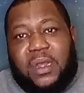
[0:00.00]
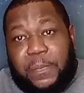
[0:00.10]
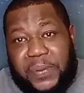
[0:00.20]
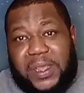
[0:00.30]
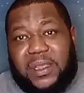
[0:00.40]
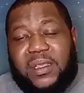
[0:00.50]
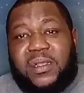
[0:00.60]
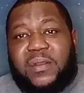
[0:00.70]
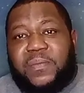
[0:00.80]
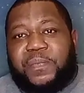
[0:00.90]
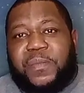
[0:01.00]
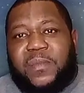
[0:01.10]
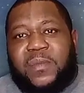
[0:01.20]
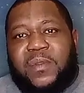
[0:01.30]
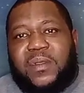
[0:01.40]
It's like you're gonna be able to
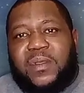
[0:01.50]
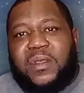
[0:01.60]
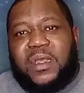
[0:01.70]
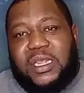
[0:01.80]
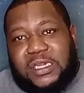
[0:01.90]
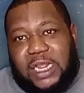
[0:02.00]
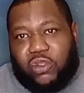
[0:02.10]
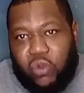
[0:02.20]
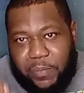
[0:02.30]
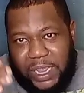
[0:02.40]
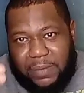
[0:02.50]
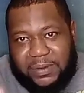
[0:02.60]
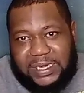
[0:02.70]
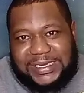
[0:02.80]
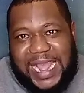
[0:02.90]

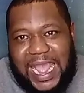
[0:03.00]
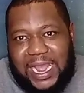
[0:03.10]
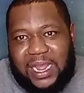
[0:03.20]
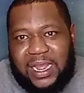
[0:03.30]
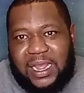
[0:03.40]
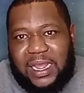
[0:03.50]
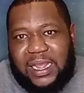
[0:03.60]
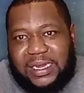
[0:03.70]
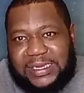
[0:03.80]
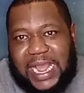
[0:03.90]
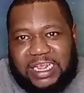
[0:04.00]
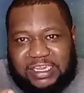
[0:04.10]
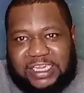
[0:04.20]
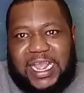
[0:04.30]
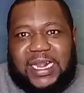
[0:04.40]
dissect what you hear
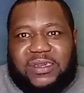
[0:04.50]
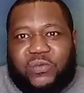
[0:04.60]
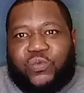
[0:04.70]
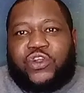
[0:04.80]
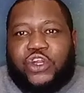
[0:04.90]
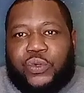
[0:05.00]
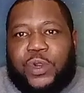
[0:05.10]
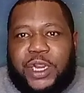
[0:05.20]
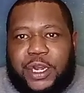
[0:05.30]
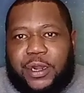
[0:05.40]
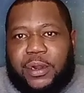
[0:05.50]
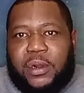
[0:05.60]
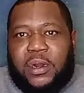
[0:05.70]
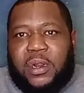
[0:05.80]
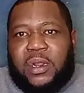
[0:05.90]
and use the
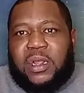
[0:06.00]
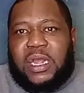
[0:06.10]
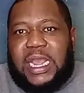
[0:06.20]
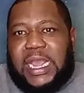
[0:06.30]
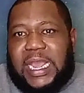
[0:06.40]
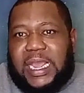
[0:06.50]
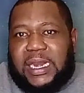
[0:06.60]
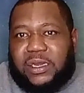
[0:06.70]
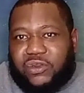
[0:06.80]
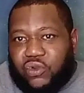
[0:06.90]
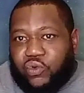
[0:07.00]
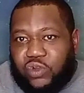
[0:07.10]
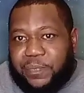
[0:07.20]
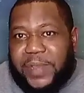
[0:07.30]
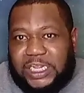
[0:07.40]
best parts of it,
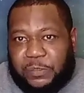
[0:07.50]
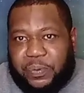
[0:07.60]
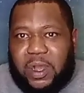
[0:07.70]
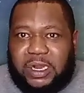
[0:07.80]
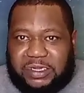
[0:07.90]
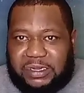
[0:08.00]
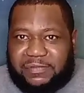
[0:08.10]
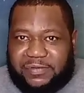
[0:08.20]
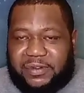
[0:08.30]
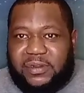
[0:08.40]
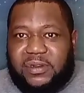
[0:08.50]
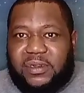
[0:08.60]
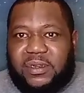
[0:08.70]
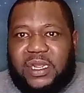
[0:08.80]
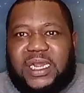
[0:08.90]
and the stuff that you don't
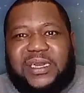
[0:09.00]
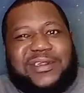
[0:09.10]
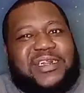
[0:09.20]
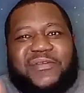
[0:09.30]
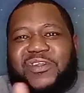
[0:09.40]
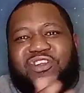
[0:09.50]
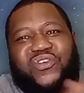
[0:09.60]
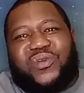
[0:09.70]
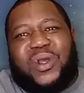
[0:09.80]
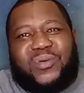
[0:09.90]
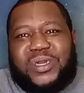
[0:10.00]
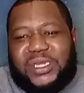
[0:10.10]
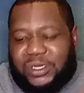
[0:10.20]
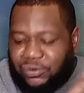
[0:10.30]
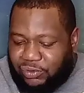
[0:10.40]
need, you throw away.
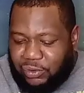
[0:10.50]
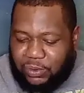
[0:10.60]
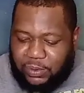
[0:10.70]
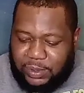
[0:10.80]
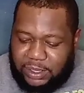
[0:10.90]
That's all.